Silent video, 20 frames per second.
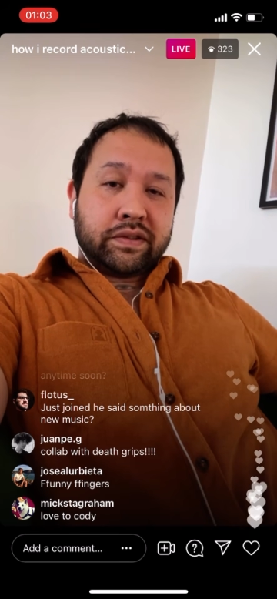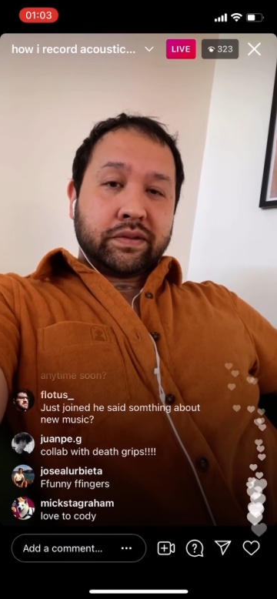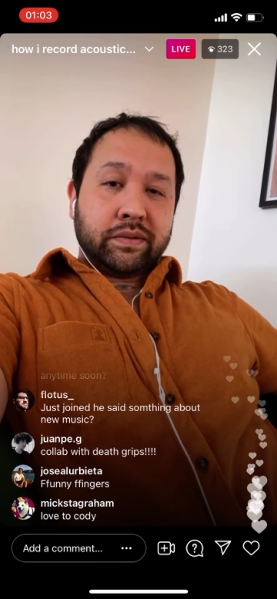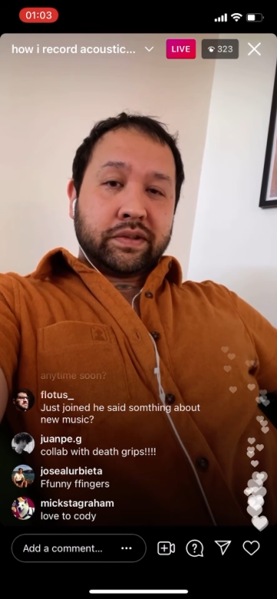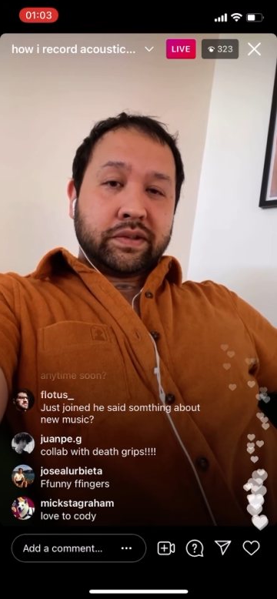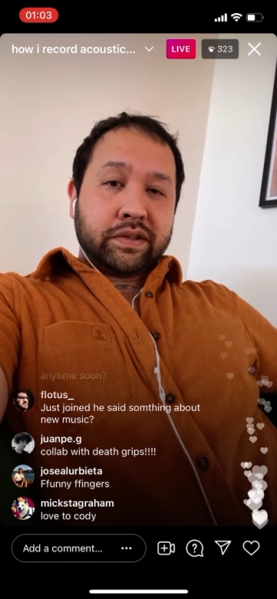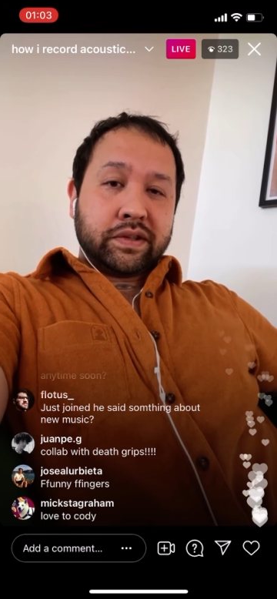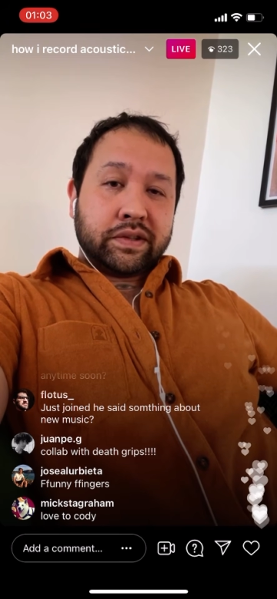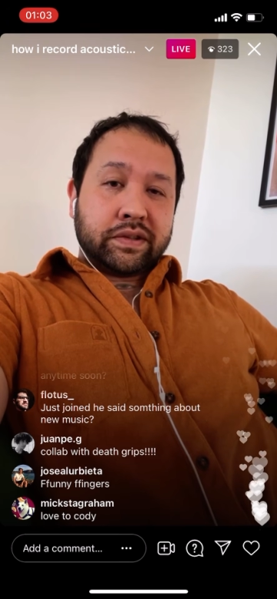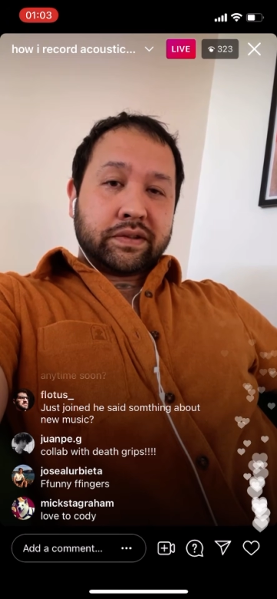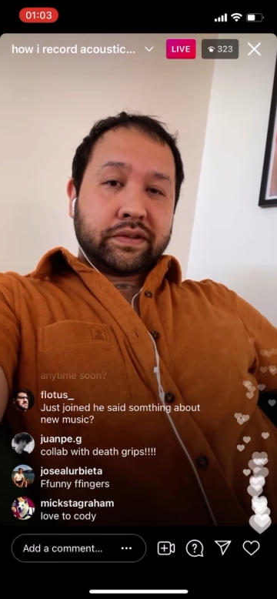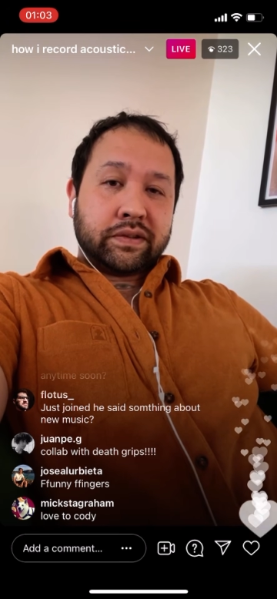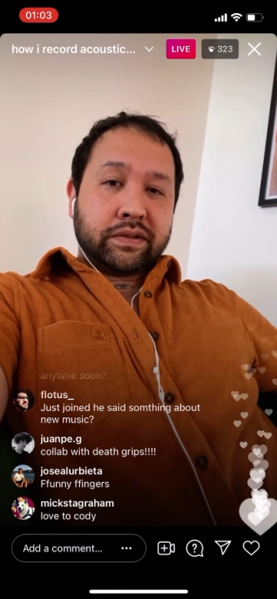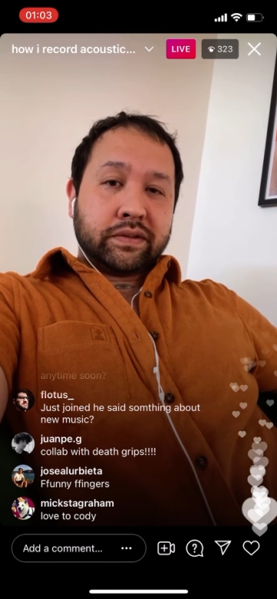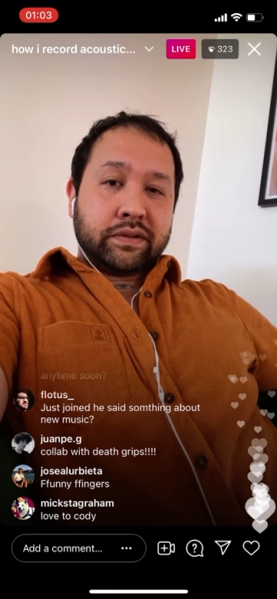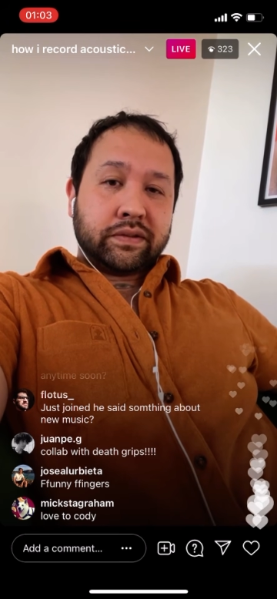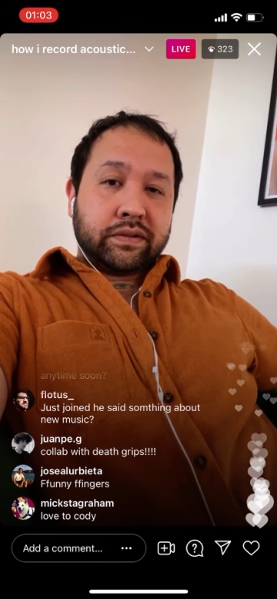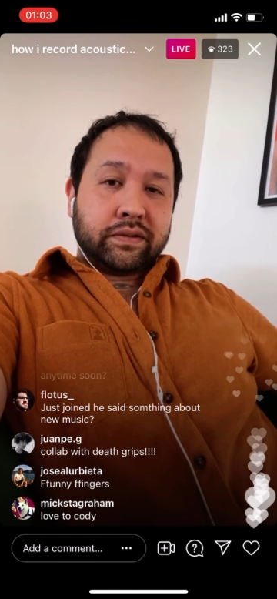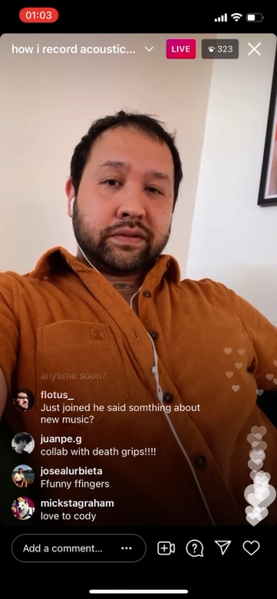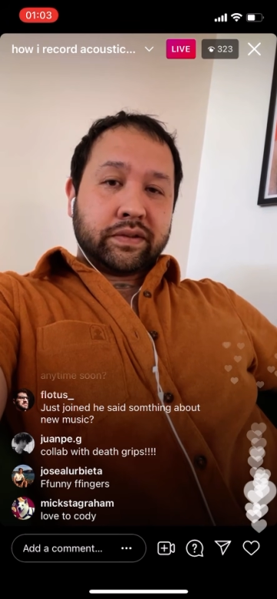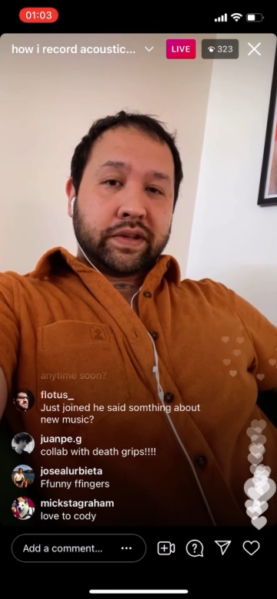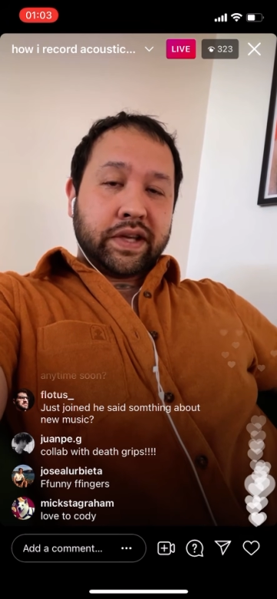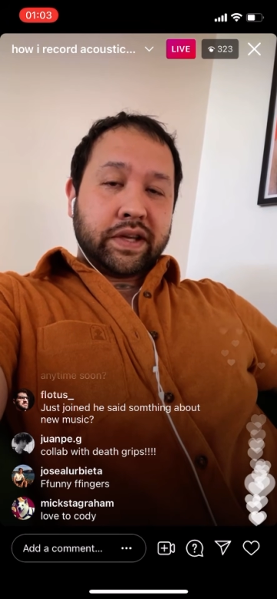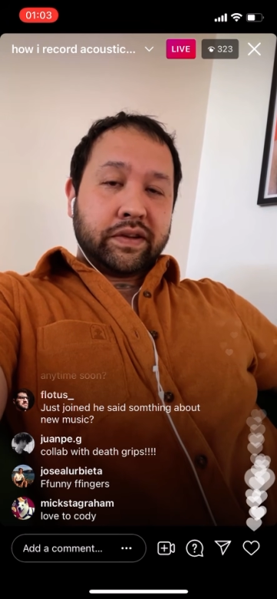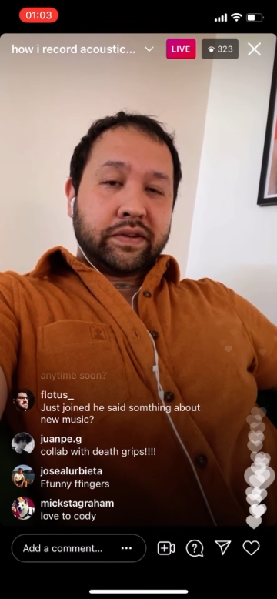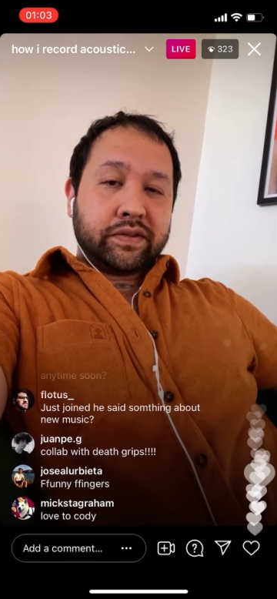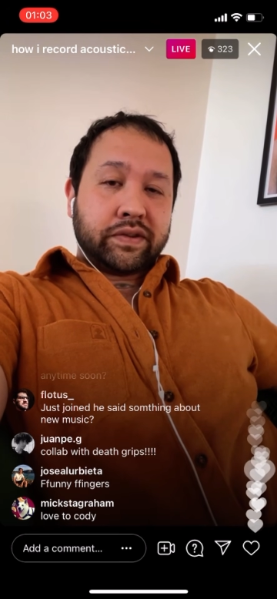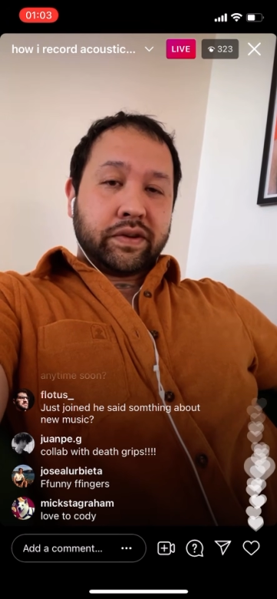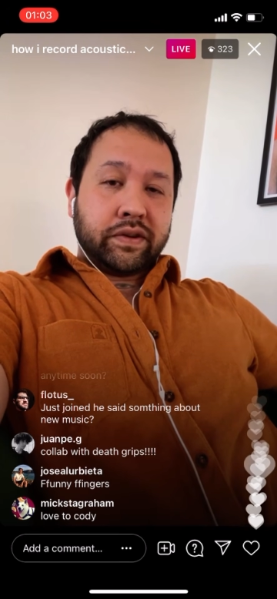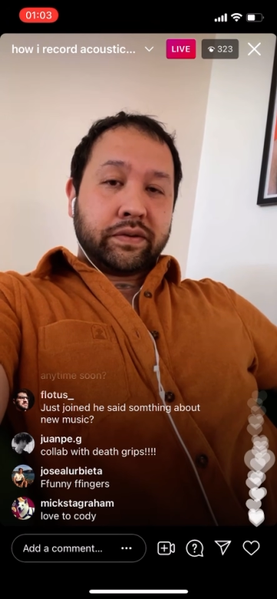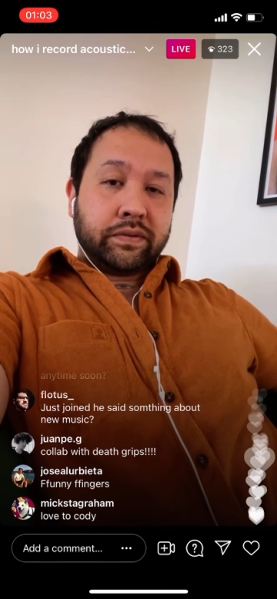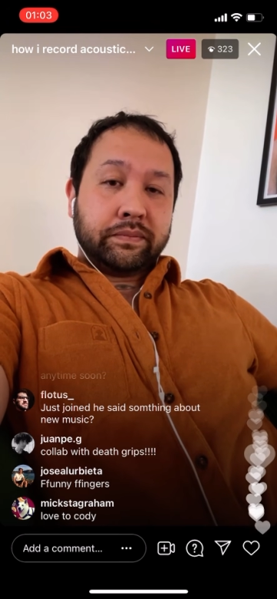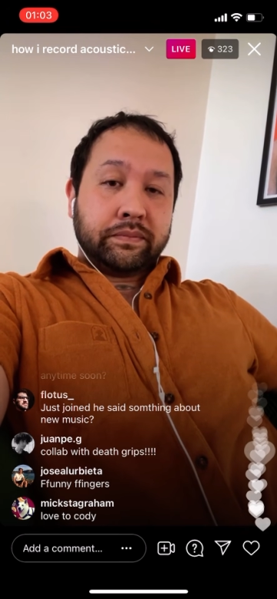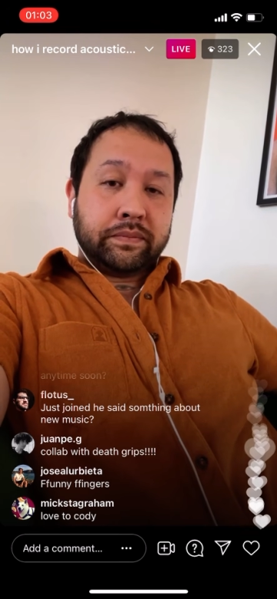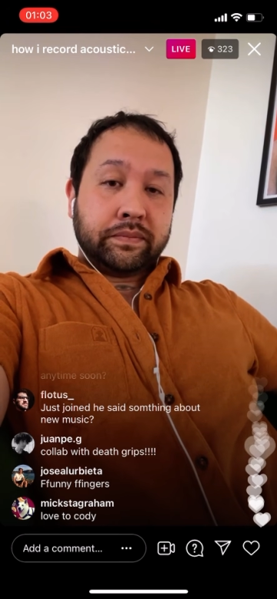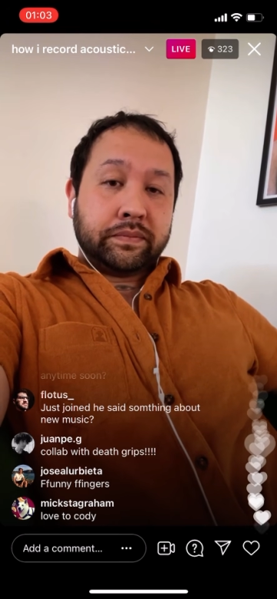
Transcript: to exist. Thank you, sir.